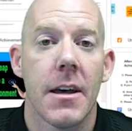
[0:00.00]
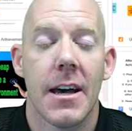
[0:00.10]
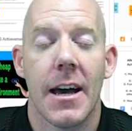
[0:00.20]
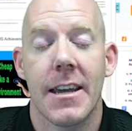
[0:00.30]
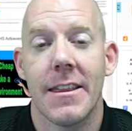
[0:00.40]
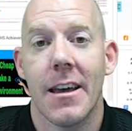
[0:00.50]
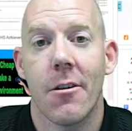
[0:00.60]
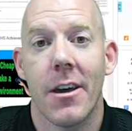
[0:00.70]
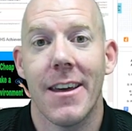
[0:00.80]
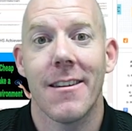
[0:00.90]
I can now
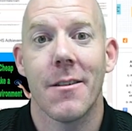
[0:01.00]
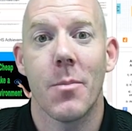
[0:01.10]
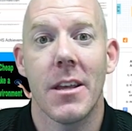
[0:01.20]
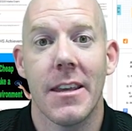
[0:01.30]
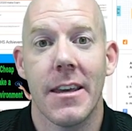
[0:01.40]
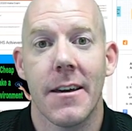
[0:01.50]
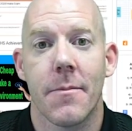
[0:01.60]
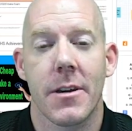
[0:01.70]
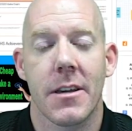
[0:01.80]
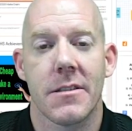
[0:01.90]
edit a PDF
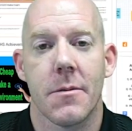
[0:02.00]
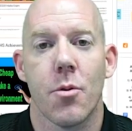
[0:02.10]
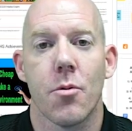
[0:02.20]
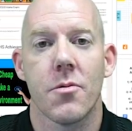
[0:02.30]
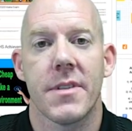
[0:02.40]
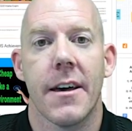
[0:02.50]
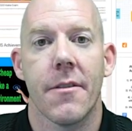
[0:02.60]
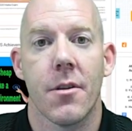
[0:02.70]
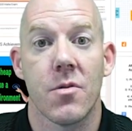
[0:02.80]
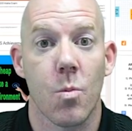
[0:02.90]
because it pulls
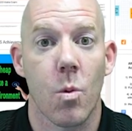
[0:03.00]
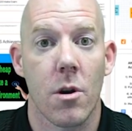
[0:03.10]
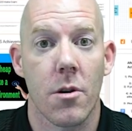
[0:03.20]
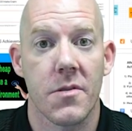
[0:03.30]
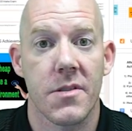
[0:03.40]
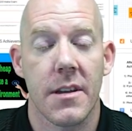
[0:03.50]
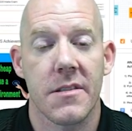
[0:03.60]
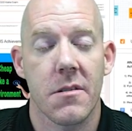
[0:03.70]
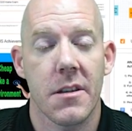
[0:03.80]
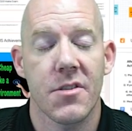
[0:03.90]
out those words.
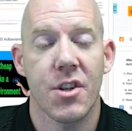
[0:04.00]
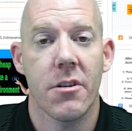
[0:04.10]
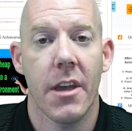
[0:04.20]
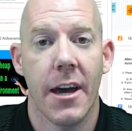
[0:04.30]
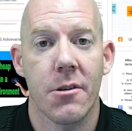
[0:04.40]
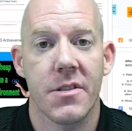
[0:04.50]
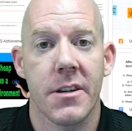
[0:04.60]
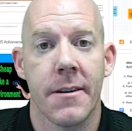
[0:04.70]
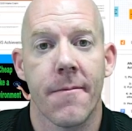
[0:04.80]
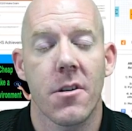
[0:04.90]
So let's show you how it's
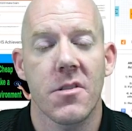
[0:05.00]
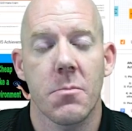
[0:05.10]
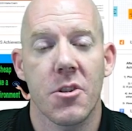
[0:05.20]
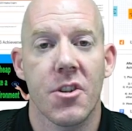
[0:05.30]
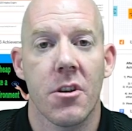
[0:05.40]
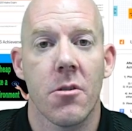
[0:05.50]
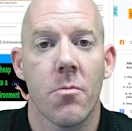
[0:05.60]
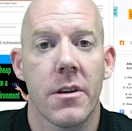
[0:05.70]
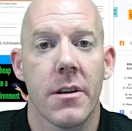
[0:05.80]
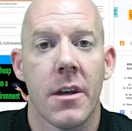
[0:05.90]
done. First, I'm going to show you
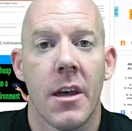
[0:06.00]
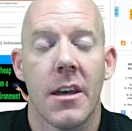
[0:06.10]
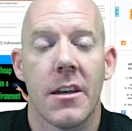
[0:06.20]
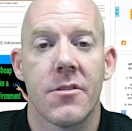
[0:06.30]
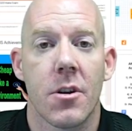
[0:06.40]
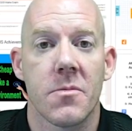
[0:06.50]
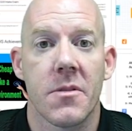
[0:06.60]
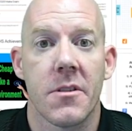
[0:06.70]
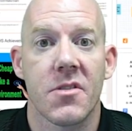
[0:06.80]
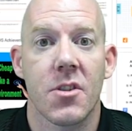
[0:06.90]
what, in terms
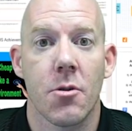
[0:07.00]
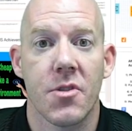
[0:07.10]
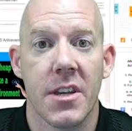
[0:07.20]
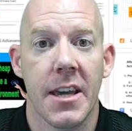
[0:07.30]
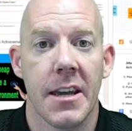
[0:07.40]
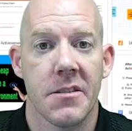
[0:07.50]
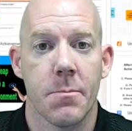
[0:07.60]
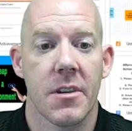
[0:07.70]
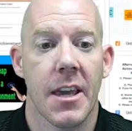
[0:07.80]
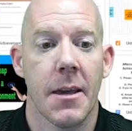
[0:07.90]
of the searching
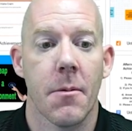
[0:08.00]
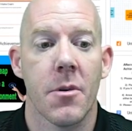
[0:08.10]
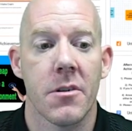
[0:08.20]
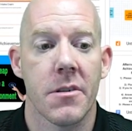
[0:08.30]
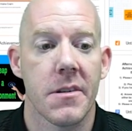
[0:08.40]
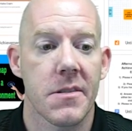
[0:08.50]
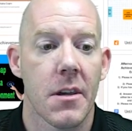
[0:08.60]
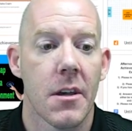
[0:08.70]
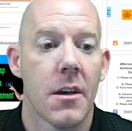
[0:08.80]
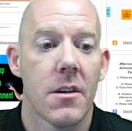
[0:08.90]
capabilities.
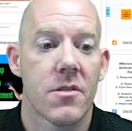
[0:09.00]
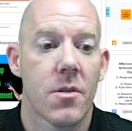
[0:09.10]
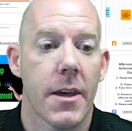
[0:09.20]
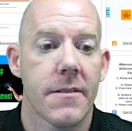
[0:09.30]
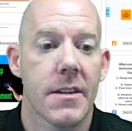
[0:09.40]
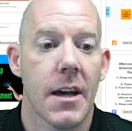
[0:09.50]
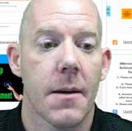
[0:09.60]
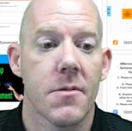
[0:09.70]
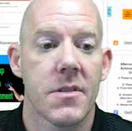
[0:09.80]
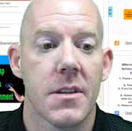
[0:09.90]
So at the
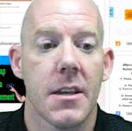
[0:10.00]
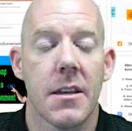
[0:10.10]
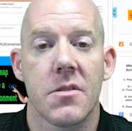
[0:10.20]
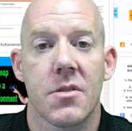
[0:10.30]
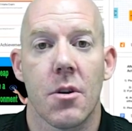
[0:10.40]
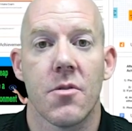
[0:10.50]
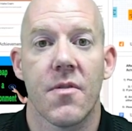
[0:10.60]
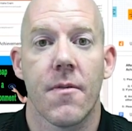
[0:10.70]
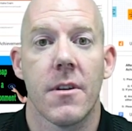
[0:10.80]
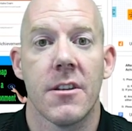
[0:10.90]
top, you see
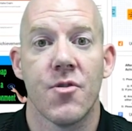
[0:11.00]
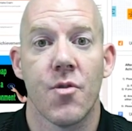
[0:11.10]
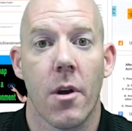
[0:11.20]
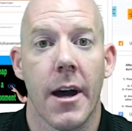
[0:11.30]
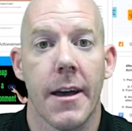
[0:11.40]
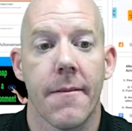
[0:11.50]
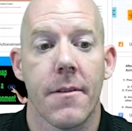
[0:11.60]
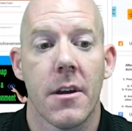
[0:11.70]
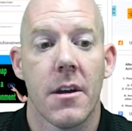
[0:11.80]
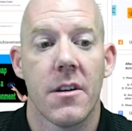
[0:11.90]
search in Drive.
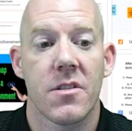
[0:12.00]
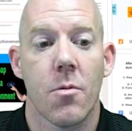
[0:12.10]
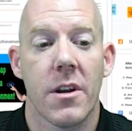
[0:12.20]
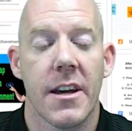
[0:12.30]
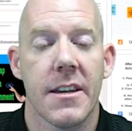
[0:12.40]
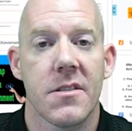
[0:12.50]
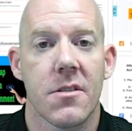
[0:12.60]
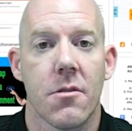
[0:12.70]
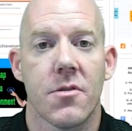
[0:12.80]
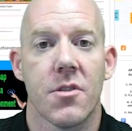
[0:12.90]
So when I
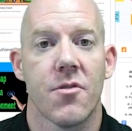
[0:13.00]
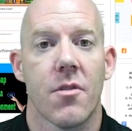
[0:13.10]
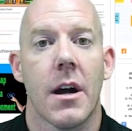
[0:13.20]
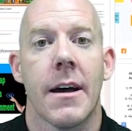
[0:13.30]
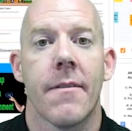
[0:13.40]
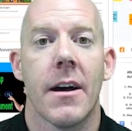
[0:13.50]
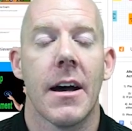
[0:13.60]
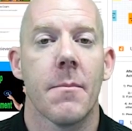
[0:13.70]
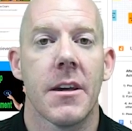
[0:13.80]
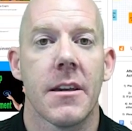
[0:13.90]
search in Drive,
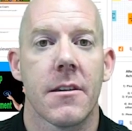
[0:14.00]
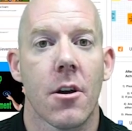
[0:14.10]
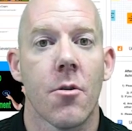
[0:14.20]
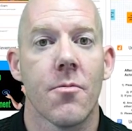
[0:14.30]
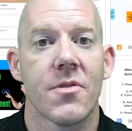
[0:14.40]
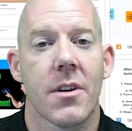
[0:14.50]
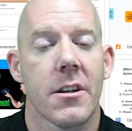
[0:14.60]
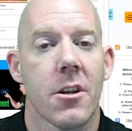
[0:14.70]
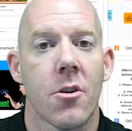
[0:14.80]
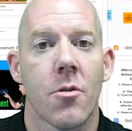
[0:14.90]
I'm a coach, so I
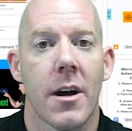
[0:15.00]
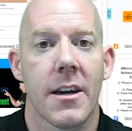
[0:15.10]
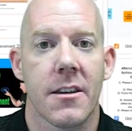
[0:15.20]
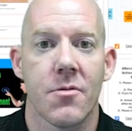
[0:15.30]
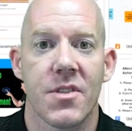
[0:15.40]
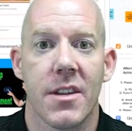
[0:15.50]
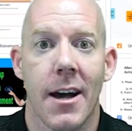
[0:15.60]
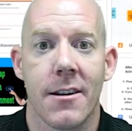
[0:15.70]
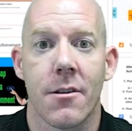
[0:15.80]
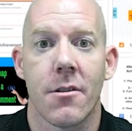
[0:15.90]
know I coach
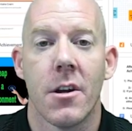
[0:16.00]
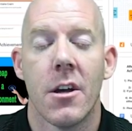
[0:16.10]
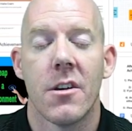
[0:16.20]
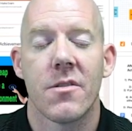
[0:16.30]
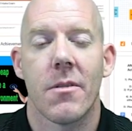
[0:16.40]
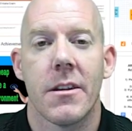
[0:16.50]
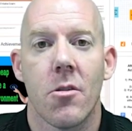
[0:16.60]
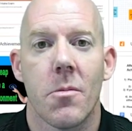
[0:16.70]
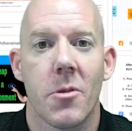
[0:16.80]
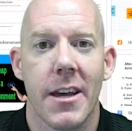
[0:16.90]
soccer. So I
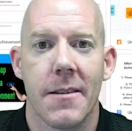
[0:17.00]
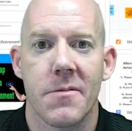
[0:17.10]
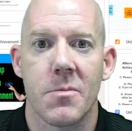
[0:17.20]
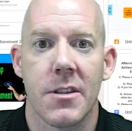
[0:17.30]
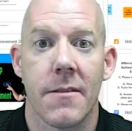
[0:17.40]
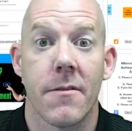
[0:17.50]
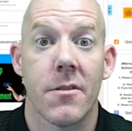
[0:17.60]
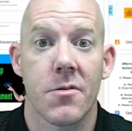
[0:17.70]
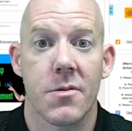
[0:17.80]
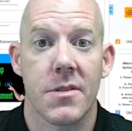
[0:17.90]
know I'm going to have some stuff that
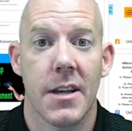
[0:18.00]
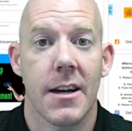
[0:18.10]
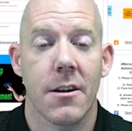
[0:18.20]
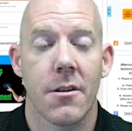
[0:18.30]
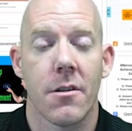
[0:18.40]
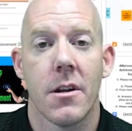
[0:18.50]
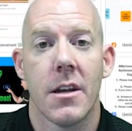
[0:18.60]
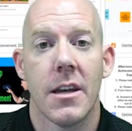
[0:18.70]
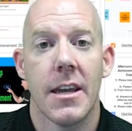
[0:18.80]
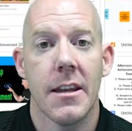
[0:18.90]
deals with soccer
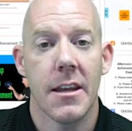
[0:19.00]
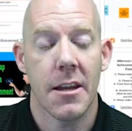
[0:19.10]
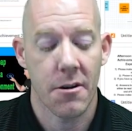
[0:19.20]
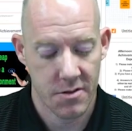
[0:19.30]
in here.